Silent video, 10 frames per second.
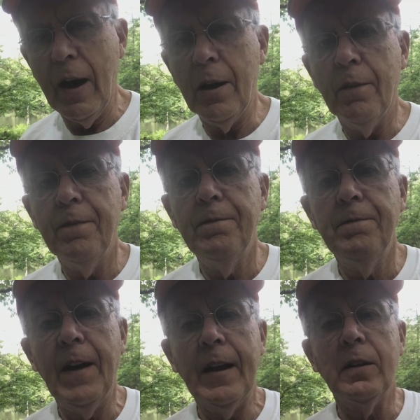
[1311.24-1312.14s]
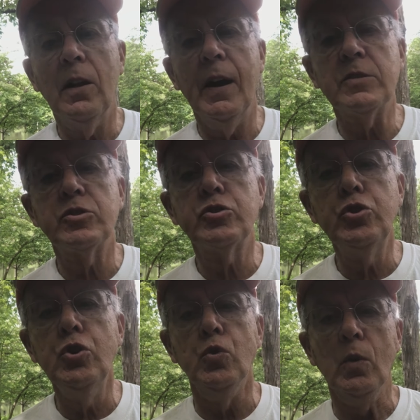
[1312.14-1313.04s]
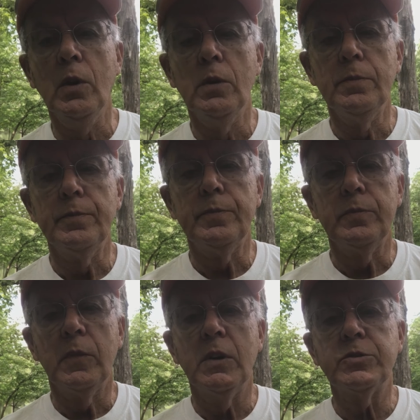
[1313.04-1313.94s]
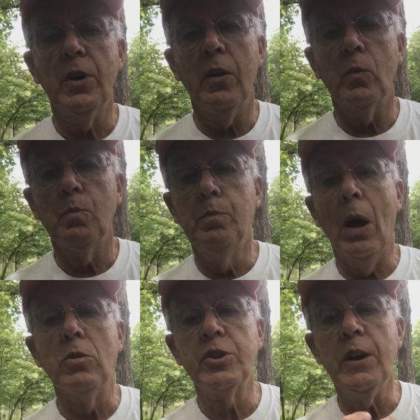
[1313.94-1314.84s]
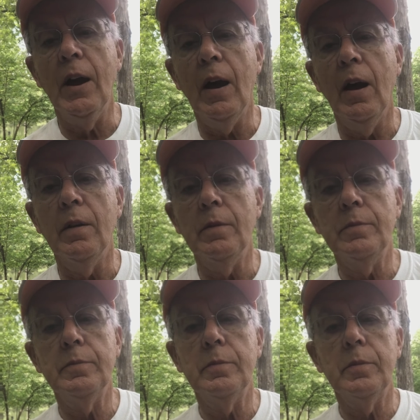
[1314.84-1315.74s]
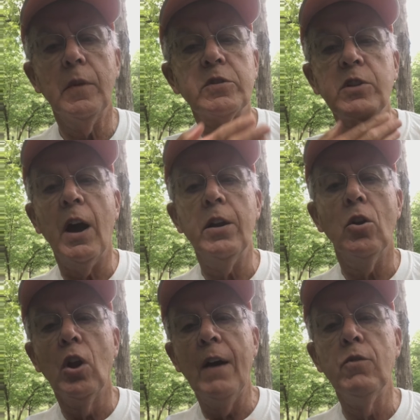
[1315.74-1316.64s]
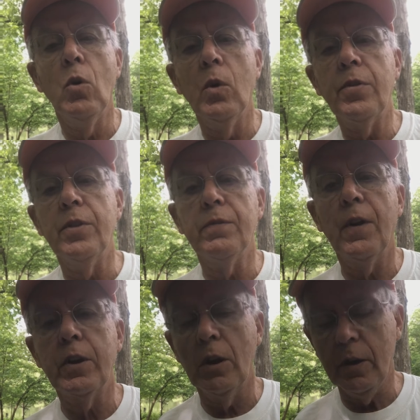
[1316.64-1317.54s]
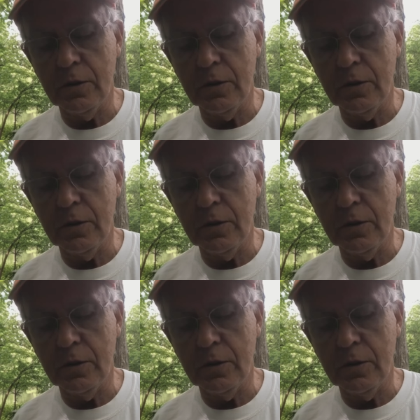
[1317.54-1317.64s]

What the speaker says: that a fat class 2. It's not bulging out. It's kind of level with the frecula